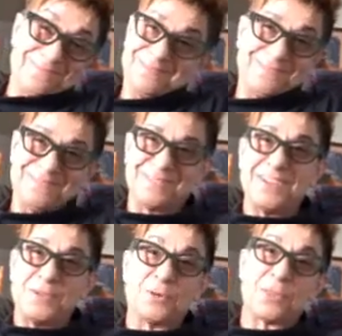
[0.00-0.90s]

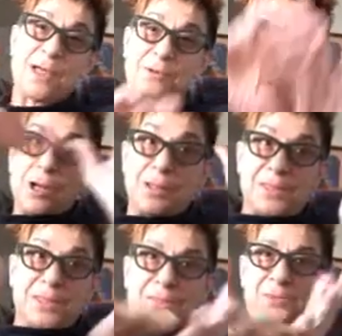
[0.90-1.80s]
All
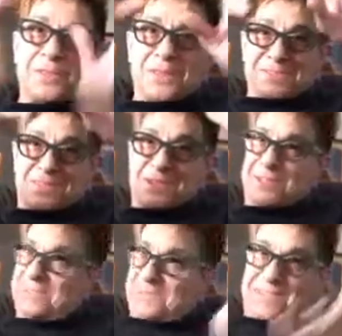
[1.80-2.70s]
the other things
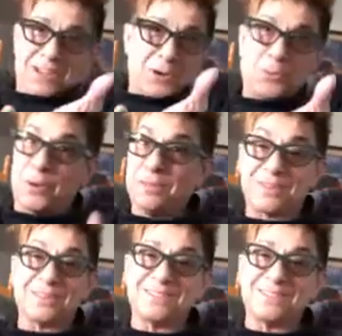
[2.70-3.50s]
that go with it.